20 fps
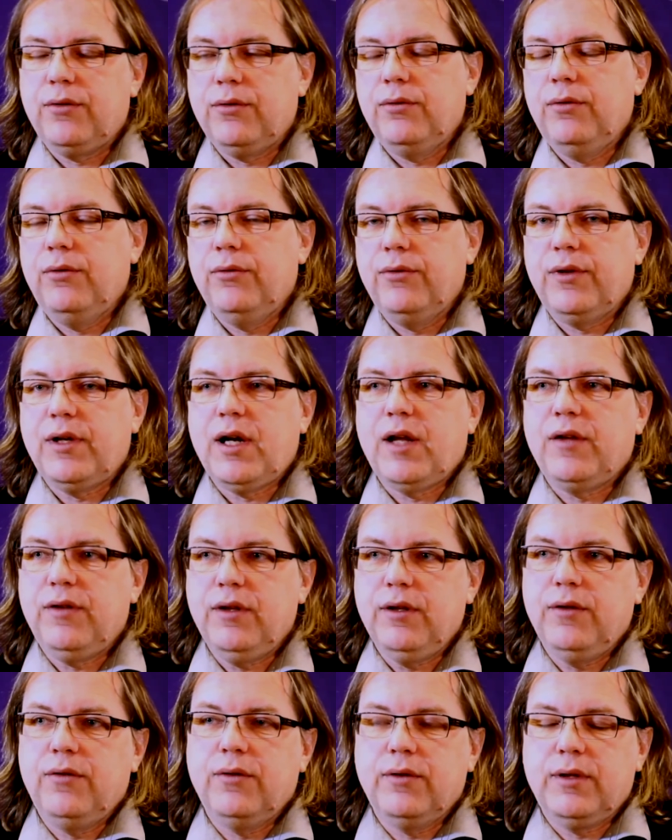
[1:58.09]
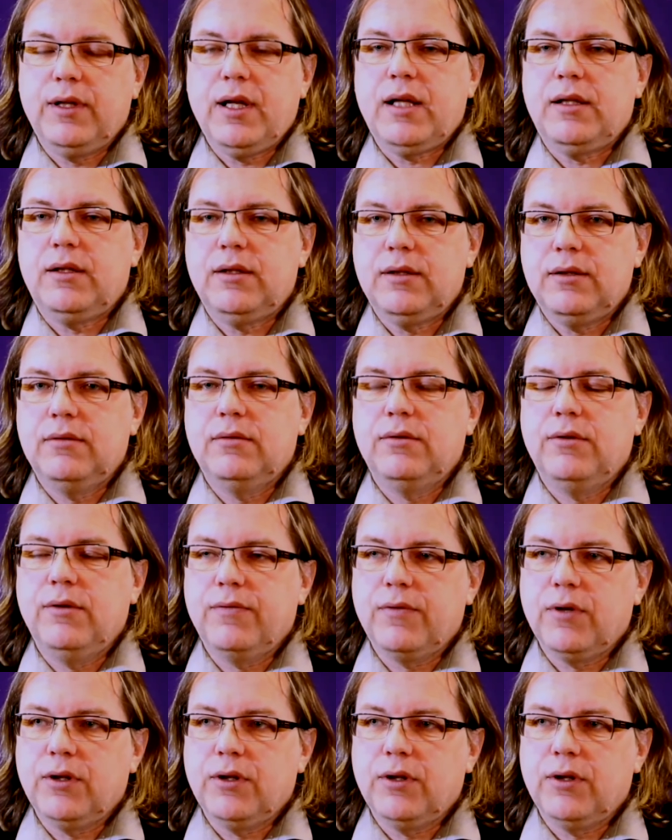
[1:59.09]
so you slice it so that you've